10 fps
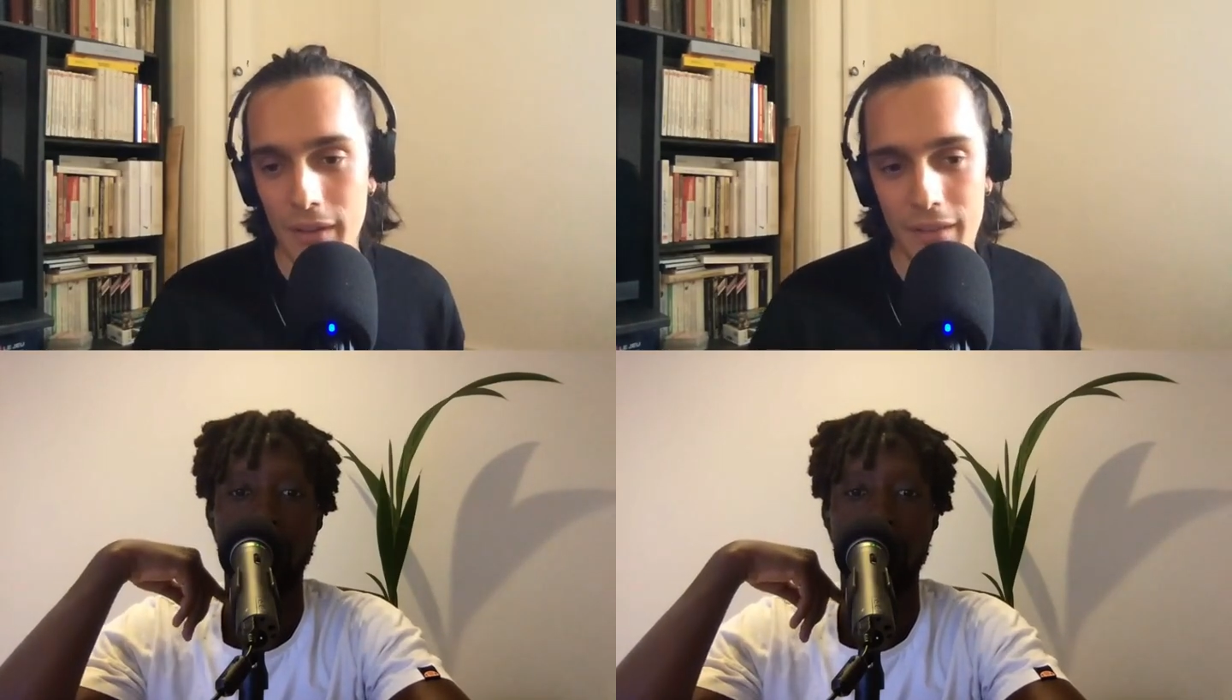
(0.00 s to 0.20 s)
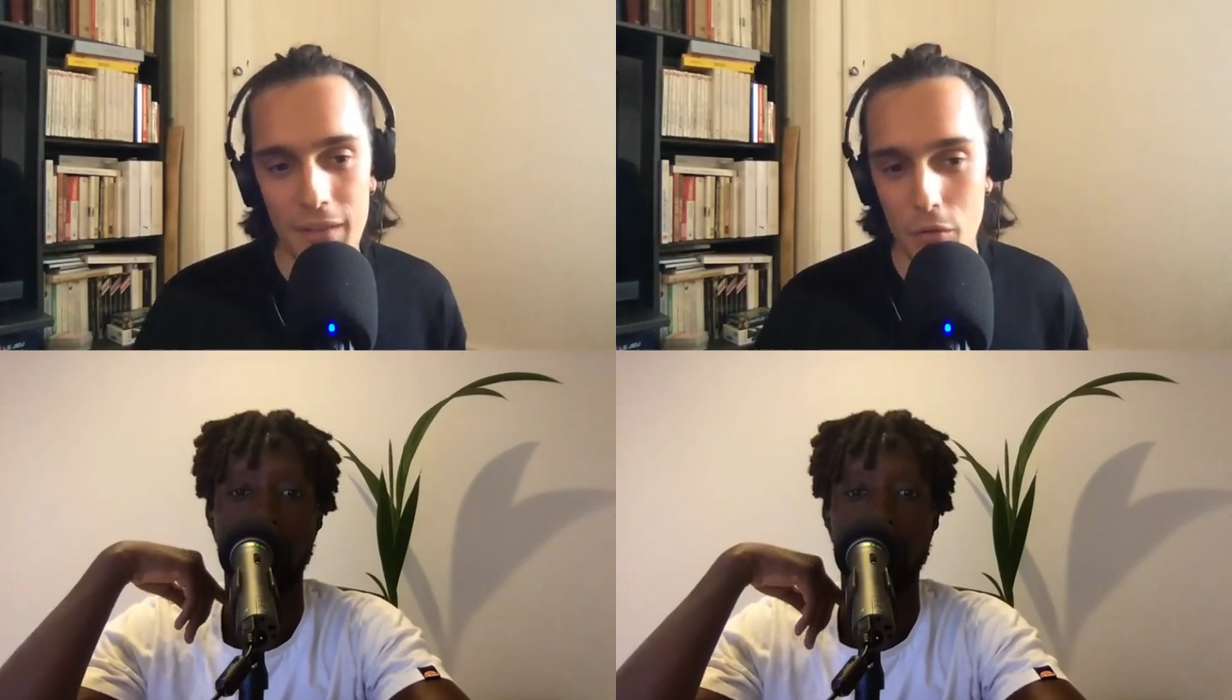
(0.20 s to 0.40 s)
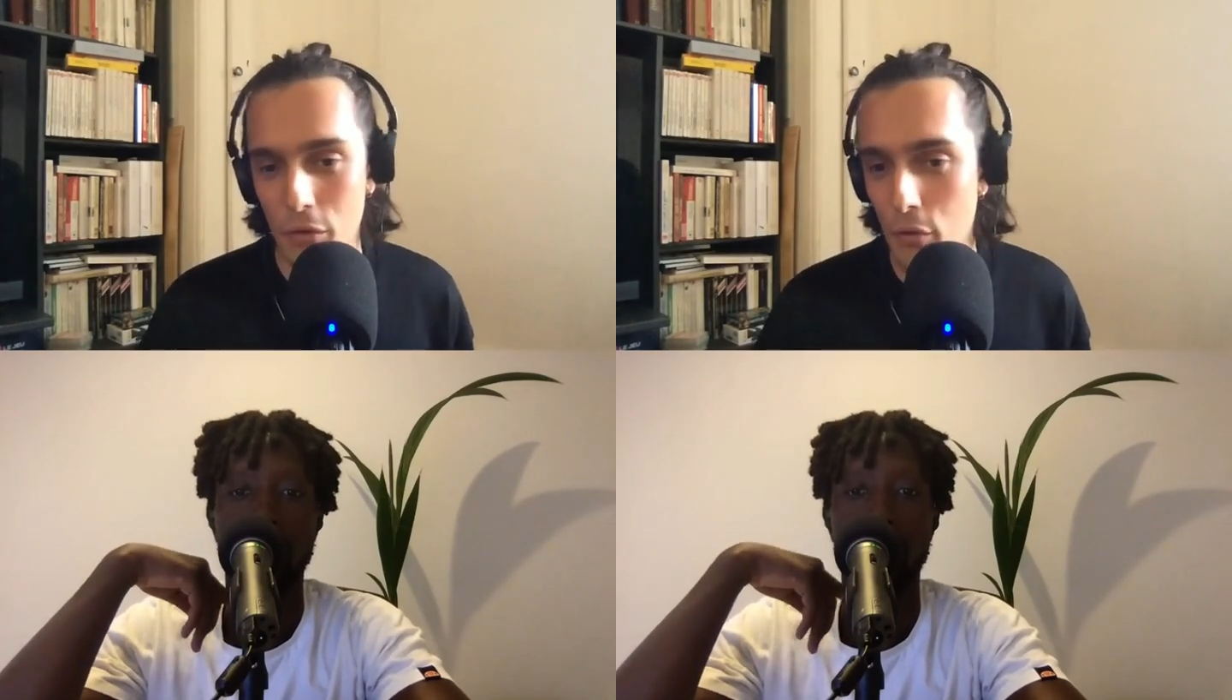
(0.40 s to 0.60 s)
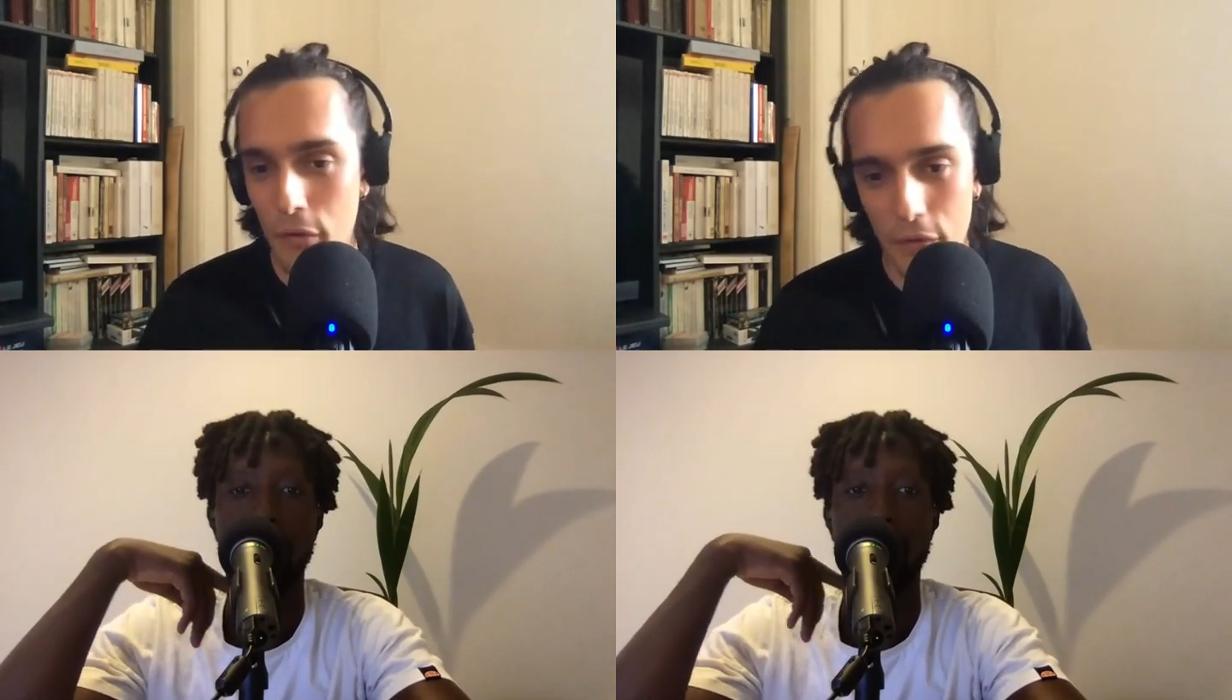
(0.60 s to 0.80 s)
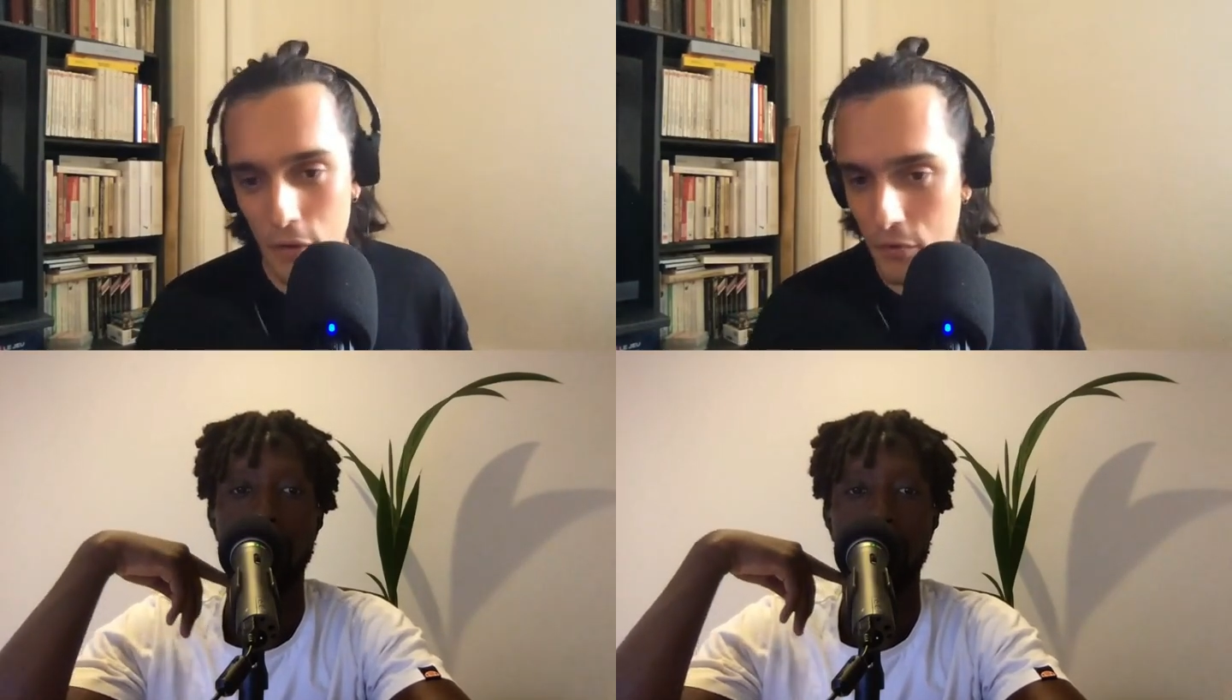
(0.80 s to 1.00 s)
it's you're
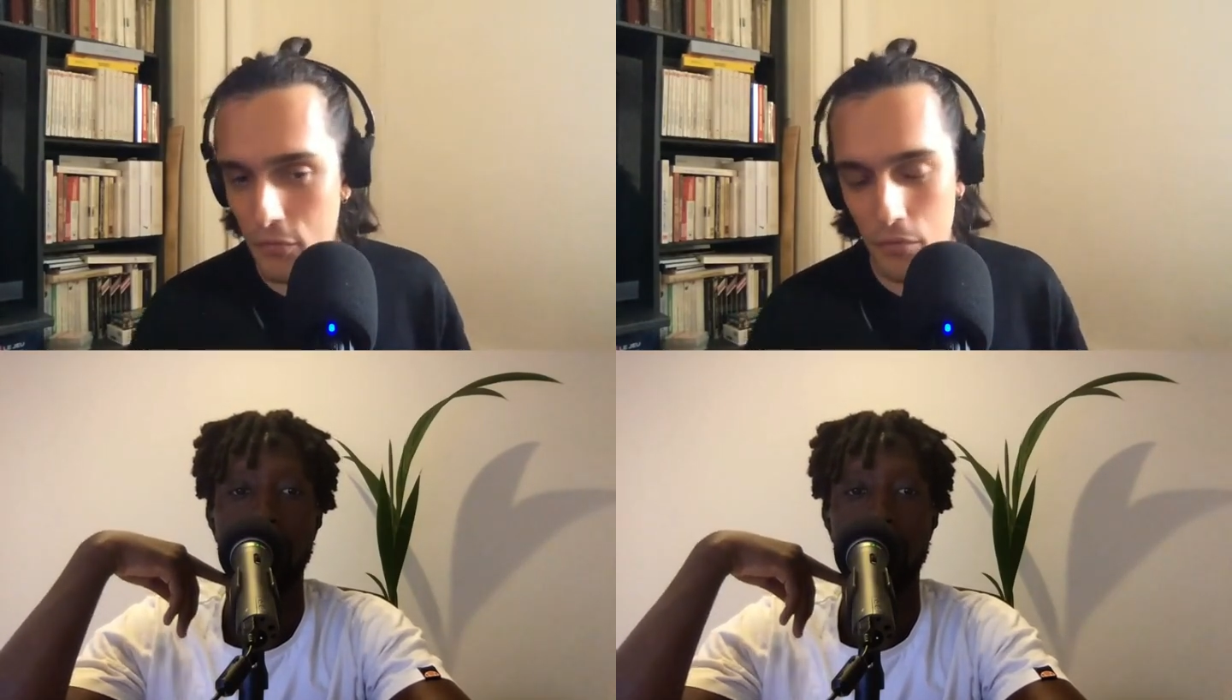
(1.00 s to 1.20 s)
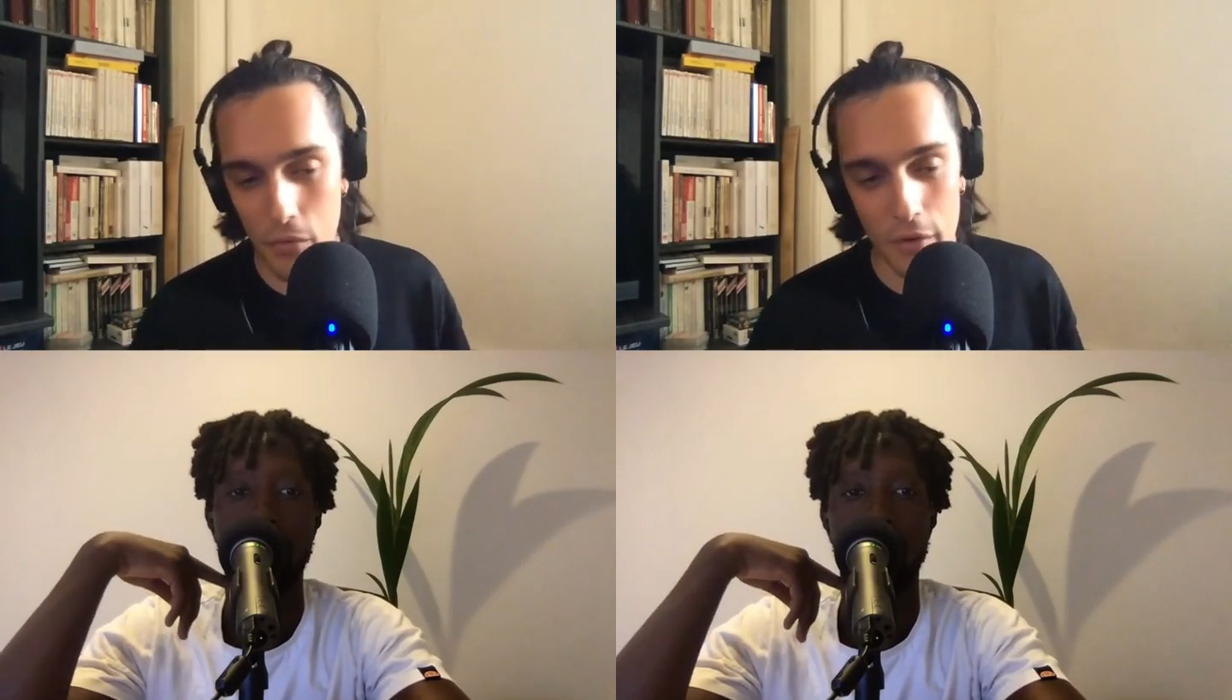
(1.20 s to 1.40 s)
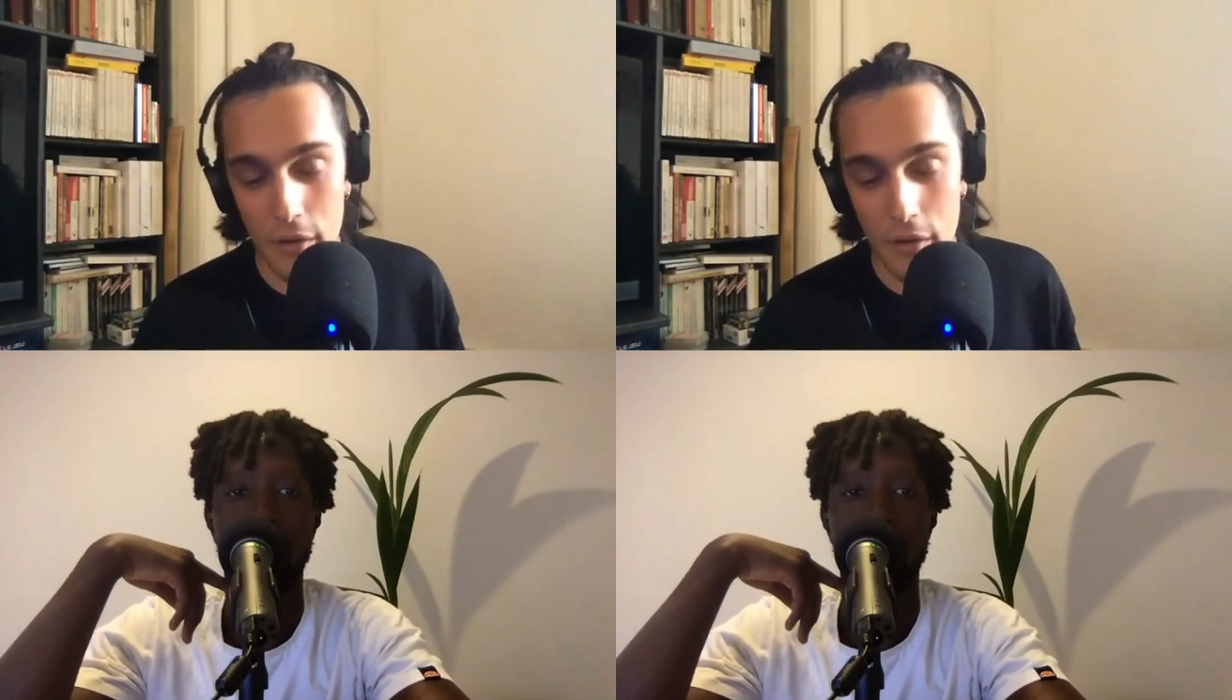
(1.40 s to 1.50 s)
stuck for